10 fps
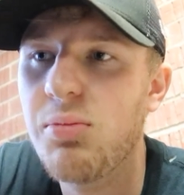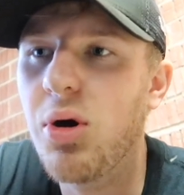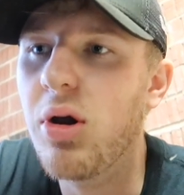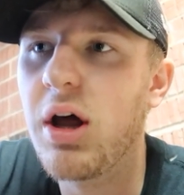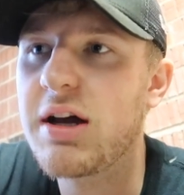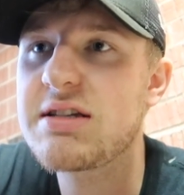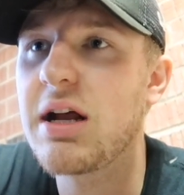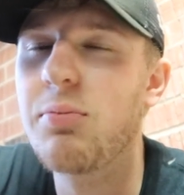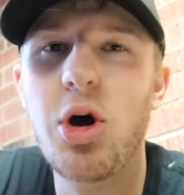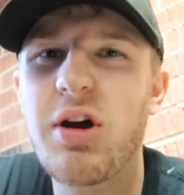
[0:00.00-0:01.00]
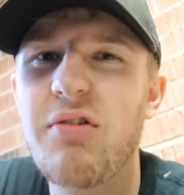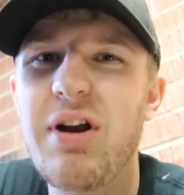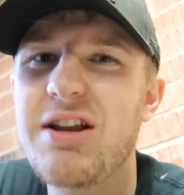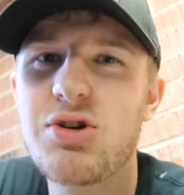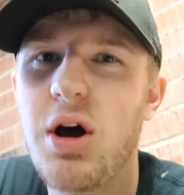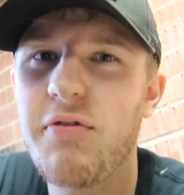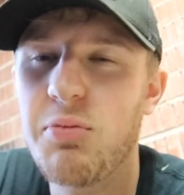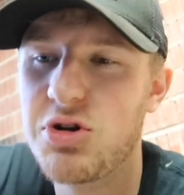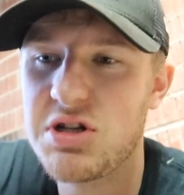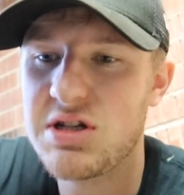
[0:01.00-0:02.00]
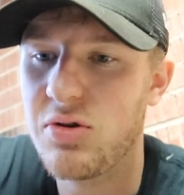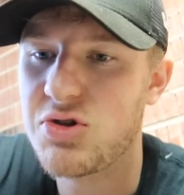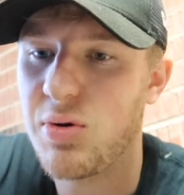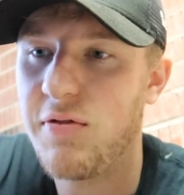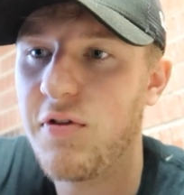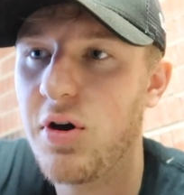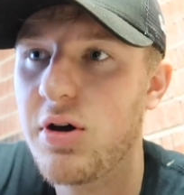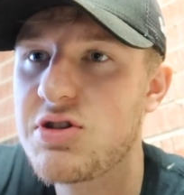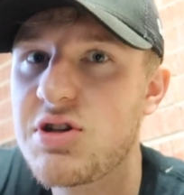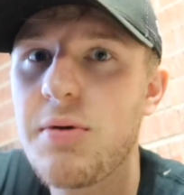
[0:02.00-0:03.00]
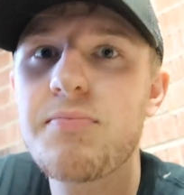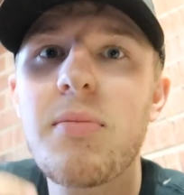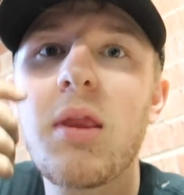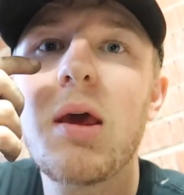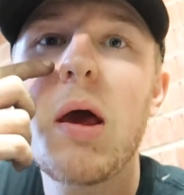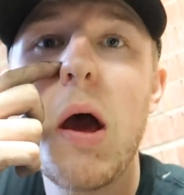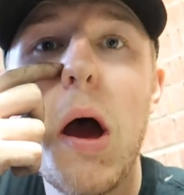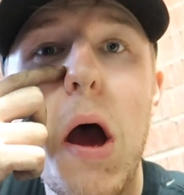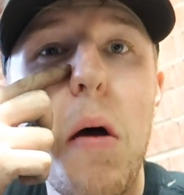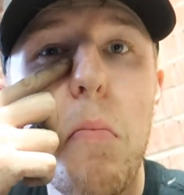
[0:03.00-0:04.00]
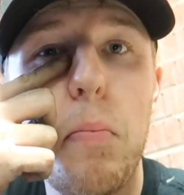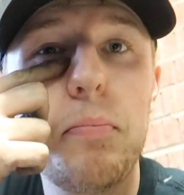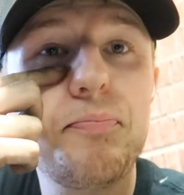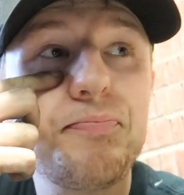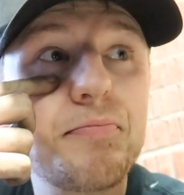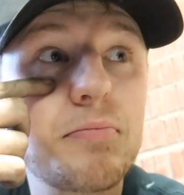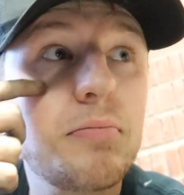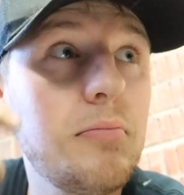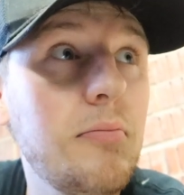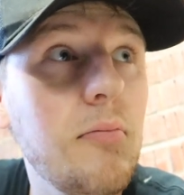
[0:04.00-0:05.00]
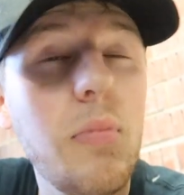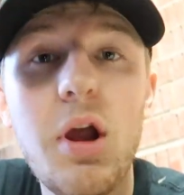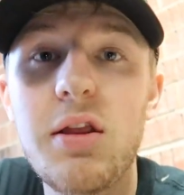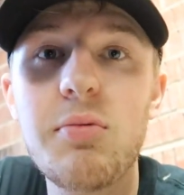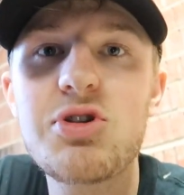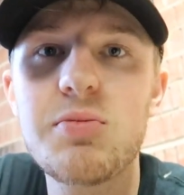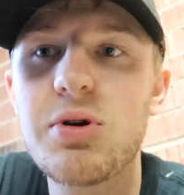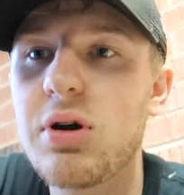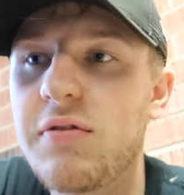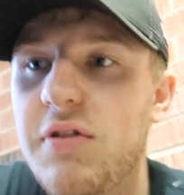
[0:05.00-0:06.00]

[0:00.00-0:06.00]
But like I said, I'm not going to really drive it much until the 21st. And then we should be good